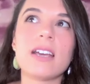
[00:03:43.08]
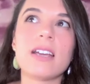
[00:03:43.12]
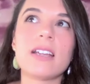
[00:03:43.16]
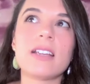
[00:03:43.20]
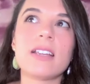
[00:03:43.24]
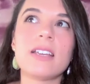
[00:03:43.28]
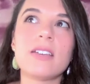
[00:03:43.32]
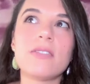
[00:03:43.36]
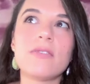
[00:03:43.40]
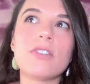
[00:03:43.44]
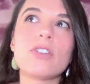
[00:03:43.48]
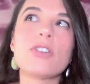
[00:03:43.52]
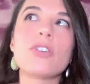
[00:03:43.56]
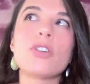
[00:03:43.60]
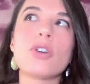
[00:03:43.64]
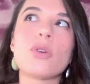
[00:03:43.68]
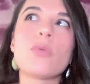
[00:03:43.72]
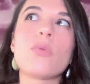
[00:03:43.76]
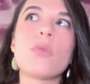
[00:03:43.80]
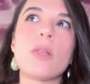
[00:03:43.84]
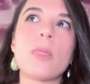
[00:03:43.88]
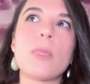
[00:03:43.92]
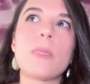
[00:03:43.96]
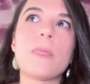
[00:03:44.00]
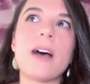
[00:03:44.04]
even know
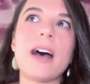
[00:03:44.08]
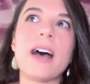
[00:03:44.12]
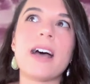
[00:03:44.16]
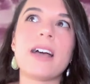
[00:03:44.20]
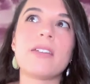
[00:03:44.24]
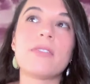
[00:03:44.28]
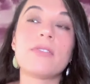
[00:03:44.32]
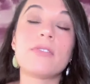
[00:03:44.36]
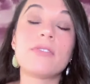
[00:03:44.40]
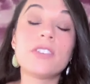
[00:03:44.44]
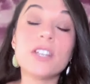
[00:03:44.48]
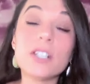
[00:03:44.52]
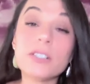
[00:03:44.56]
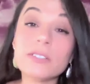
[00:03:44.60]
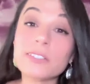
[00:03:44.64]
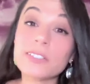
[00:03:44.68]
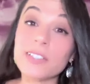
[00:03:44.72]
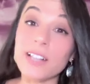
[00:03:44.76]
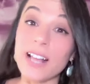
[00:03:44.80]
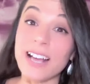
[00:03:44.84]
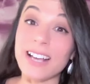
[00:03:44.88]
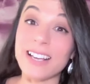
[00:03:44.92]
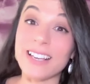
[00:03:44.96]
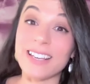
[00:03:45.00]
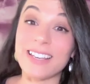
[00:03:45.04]
what that feels
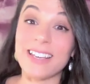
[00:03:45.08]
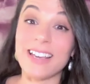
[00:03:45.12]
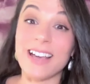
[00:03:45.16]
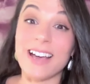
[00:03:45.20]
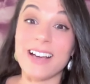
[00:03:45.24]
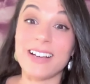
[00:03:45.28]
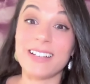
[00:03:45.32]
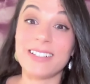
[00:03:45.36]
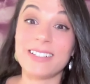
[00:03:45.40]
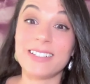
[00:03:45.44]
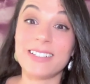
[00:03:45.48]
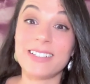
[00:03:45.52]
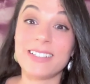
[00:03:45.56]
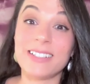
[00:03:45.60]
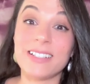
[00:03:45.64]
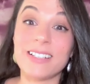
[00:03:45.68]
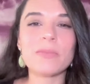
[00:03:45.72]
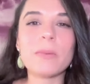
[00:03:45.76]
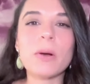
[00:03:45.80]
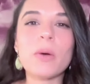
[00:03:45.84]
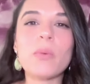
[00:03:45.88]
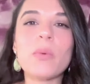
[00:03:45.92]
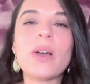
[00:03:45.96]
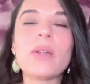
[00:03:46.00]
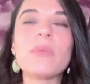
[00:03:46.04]
like yet.
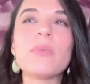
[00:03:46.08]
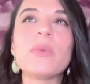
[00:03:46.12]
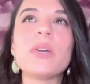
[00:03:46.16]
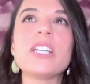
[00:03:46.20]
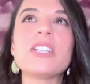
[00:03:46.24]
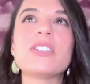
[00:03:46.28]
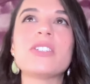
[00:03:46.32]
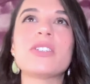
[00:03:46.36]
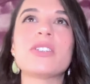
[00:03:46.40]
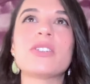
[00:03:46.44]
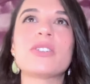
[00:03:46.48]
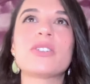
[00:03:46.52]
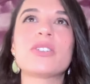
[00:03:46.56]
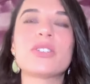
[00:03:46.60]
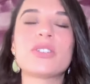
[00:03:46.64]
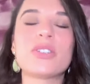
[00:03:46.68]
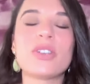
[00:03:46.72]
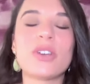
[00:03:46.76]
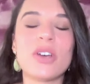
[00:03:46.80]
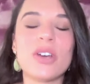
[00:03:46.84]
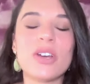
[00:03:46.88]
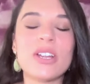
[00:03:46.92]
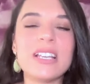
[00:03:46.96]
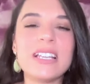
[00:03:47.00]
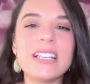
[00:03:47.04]
But when we
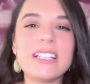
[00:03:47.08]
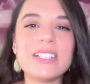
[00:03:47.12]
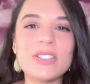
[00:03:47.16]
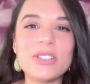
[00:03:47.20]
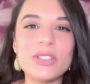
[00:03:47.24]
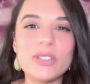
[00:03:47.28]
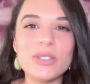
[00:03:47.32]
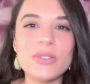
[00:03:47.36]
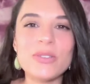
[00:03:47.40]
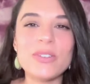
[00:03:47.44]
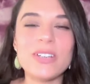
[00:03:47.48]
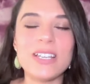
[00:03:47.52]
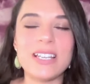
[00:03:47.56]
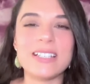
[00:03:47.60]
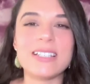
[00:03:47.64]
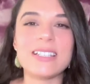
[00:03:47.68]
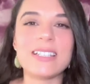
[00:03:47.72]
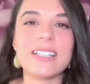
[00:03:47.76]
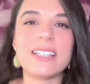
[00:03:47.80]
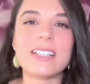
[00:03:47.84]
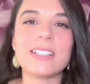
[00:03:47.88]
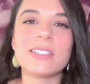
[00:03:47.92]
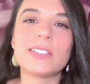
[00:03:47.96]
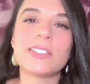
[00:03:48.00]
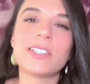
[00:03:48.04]
tune
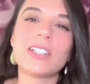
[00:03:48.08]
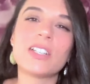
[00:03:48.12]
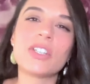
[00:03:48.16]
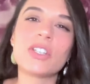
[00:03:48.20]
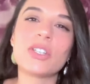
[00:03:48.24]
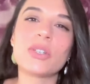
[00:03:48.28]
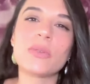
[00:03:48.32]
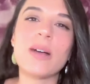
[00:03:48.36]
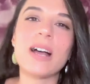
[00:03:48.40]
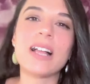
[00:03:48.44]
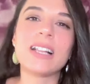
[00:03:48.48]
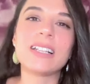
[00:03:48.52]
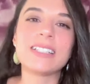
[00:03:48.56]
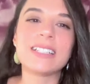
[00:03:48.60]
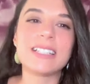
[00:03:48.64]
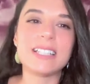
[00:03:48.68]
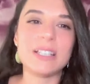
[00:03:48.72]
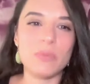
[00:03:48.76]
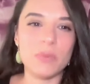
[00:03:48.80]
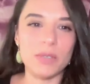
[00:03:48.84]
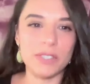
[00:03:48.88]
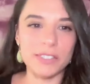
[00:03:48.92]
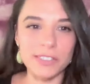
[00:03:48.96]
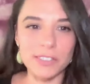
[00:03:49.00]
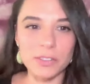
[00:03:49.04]
into this sensuality
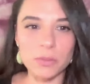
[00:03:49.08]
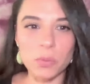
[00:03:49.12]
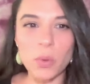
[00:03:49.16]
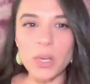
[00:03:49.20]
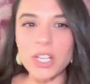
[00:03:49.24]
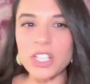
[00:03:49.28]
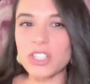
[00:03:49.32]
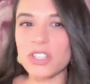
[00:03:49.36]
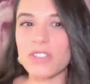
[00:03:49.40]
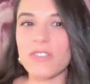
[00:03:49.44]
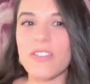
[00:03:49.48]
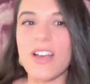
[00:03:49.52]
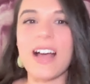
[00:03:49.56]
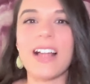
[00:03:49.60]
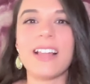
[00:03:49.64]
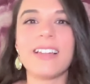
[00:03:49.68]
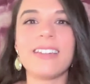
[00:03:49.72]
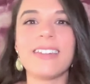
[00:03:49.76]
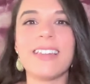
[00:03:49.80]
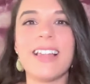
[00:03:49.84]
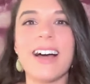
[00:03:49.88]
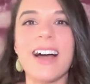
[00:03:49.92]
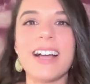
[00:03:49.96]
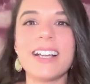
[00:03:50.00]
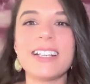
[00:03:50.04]
and we switch that
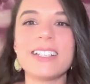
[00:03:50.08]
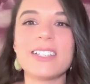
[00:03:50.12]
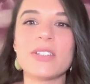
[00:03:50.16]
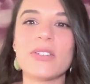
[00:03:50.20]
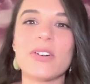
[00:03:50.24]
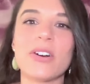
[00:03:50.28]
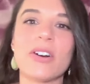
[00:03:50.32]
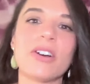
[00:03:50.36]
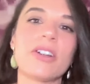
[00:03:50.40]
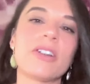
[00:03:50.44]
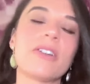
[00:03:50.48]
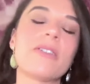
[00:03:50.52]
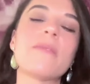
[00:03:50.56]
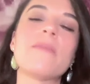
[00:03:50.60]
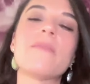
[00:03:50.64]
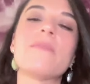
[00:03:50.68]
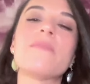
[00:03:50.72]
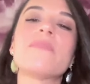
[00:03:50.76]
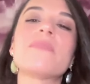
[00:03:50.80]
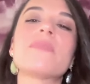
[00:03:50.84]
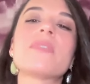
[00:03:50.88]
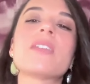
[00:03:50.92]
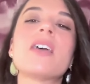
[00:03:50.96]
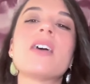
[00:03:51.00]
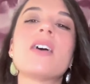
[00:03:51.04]
light on,
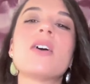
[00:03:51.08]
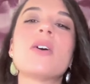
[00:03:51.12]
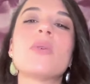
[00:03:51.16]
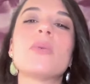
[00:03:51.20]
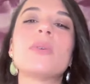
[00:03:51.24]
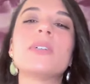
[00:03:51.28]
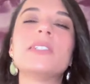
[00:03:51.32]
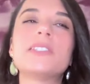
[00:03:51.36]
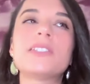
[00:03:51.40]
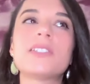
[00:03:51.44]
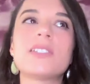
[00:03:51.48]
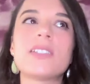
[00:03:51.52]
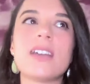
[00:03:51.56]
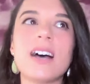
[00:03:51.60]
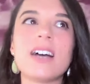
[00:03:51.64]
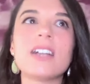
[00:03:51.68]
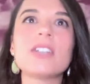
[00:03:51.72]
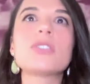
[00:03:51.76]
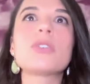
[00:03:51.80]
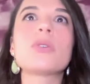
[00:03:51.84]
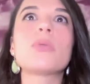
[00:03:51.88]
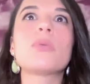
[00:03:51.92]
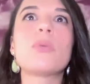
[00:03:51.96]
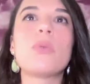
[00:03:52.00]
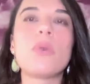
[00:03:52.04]
we start
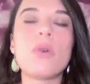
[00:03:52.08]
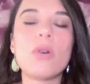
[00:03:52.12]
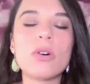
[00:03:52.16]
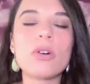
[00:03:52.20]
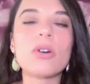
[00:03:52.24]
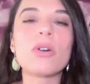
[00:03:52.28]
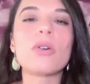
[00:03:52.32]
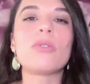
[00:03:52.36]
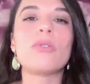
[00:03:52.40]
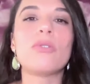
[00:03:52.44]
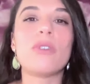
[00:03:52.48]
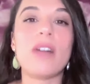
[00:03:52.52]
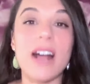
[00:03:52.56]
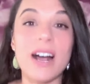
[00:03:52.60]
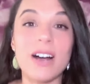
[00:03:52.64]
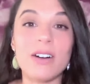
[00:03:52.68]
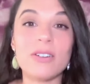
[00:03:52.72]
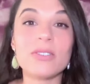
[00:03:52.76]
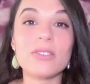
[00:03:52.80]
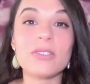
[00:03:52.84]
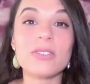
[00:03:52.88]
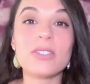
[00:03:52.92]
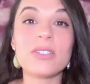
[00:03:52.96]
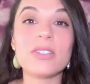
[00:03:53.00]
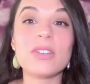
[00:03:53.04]
to walk
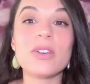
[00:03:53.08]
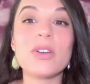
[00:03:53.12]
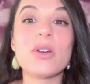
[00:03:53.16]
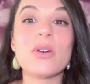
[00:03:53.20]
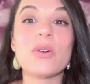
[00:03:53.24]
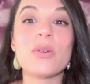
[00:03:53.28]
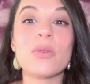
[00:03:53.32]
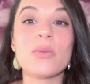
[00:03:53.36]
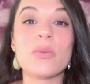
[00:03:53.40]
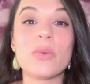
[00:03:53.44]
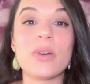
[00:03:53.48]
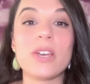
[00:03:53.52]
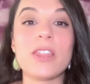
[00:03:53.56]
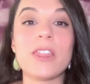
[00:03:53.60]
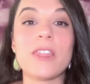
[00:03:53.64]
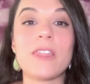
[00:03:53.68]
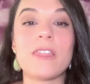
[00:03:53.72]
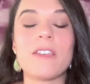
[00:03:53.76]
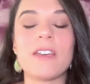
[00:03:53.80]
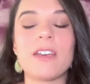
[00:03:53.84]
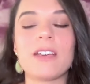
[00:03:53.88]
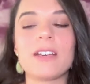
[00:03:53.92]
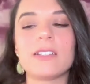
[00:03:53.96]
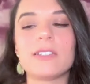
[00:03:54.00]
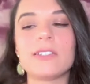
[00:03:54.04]
around with
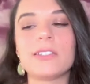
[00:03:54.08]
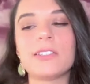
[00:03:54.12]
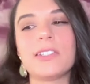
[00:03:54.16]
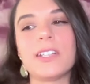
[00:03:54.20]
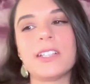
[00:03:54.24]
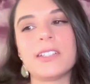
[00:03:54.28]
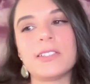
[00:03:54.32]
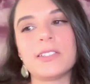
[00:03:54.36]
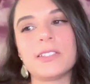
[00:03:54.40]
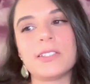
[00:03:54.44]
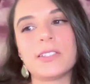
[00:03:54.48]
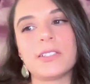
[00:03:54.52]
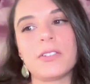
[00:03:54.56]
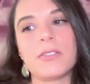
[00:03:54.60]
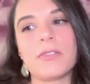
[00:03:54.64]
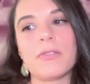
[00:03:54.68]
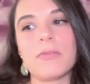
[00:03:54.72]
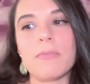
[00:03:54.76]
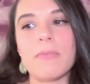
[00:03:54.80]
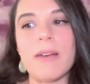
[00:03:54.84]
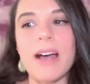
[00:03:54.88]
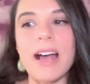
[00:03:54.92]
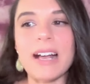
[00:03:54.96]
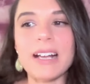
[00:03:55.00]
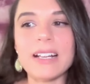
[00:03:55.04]
this sense of
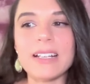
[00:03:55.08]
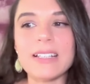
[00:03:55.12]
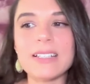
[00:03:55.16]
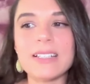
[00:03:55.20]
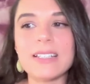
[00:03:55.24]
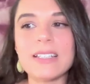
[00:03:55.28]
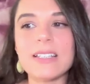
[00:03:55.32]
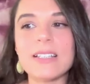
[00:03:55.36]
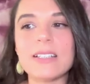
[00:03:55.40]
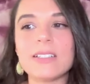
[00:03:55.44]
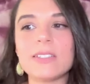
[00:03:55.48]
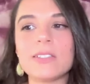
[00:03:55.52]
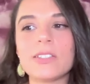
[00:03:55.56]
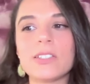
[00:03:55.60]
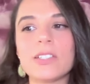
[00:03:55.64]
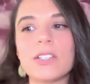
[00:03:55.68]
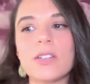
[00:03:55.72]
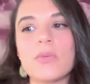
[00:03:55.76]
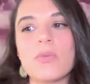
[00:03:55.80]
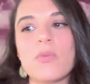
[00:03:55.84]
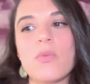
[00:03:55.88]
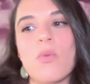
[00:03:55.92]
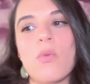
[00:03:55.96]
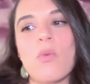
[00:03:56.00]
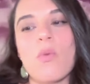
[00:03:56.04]

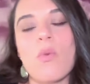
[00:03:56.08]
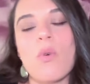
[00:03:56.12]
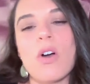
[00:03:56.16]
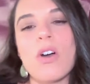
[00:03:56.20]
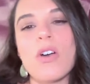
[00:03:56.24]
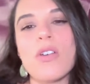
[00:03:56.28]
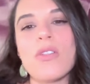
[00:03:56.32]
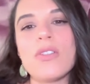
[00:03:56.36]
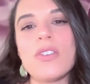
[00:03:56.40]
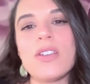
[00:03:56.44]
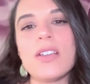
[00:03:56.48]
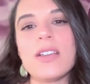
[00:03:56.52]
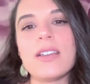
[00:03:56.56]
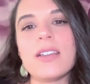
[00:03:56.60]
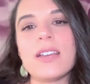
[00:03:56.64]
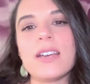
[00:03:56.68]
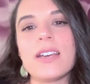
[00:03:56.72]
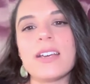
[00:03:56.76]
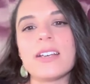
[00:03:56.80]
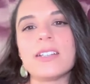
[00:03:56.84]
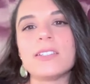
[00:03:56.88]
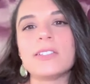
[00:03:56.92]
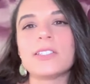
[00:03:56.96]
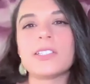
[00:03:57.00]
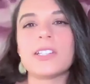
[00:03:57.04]
magnetism,
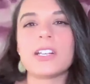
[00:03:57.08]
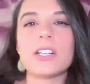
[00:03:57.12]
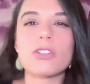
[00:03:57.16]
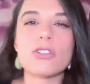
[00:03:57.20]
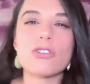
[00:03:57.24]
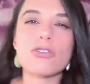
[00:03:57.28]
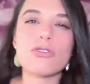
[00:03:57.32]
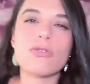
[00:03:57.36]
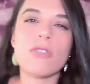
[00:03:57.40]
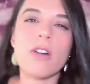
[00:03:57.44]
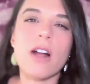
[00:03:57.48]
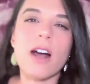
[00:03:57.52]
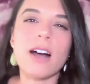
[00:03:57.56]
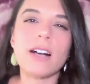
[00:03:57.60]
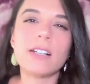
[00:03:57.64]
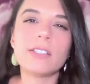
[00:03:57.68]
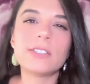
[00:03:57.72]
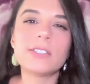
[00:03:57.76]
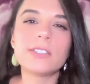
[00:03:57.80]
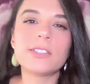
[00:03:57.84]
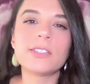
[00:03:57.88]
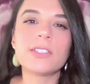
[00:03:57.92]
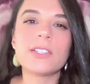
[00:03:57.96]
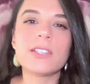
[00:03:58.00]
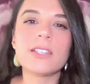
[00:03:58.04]
worthiness, a
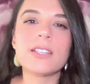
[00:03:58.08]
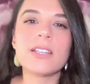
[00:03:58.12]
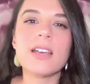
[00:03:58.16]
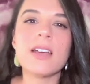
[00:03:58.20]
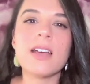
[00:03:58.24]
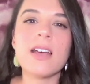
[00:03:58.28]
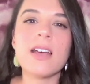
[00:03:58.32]
trust,